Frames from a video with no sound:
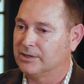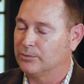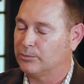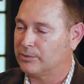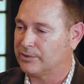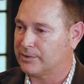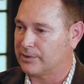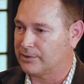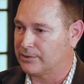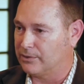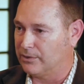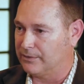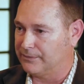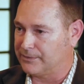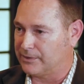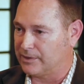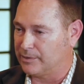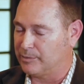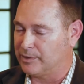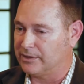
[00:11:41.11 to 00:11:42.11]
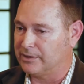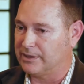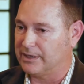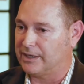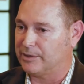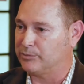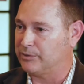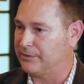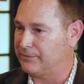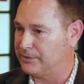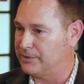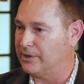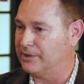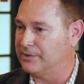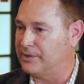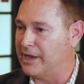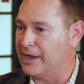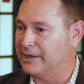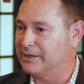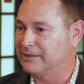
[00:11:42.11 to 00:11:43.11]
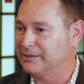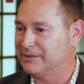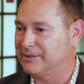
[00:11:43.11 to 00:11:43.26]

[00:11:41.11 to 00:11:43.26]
with our golf tournament, and we've done that.